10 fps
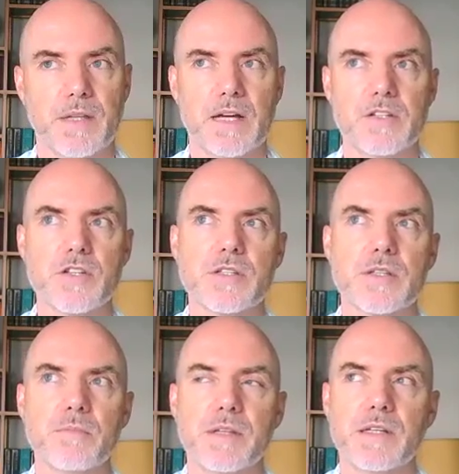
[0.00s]
And just
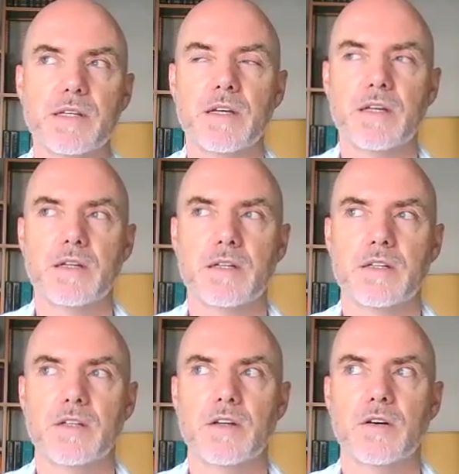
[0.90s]
simply,
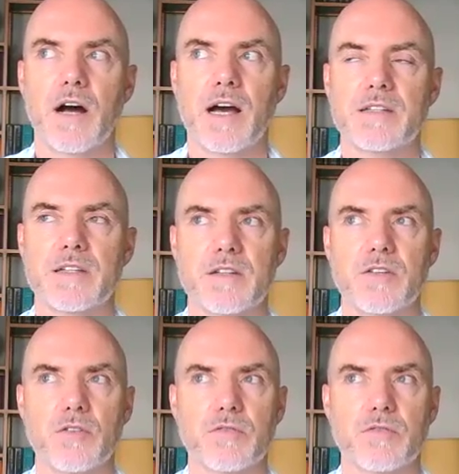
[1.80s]
I didn't know,